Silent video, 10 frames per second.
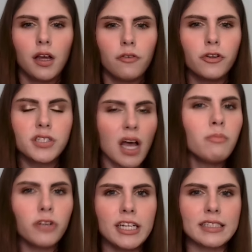For
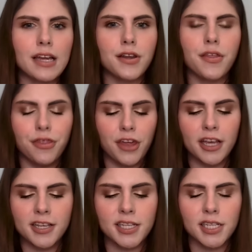some reason,
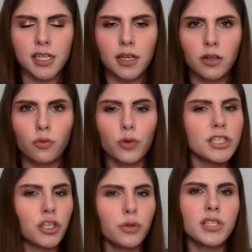this
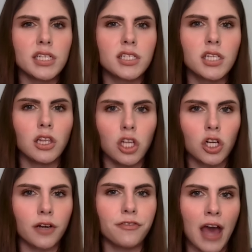reduces the
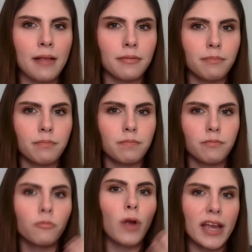look of that
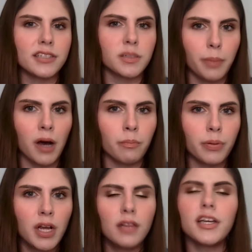raised bump.
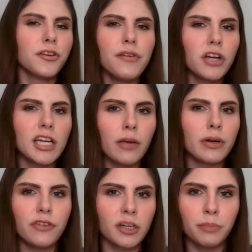Like, you're never going to get
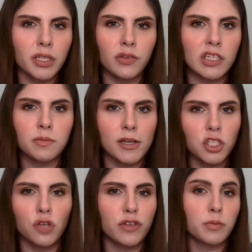rid of it completely,
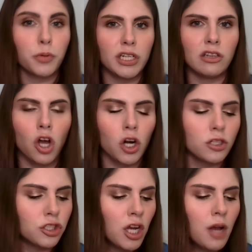especially if it's pretty
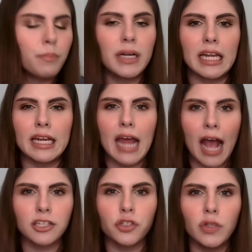large, but it
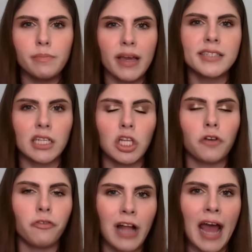actually makes it
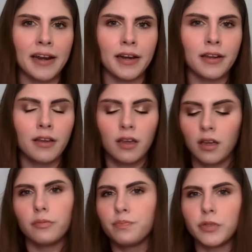look flattened
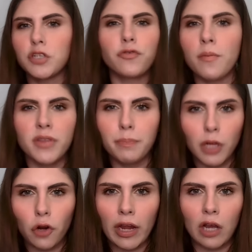just from the
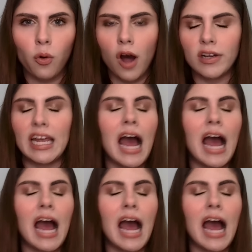blurring quality.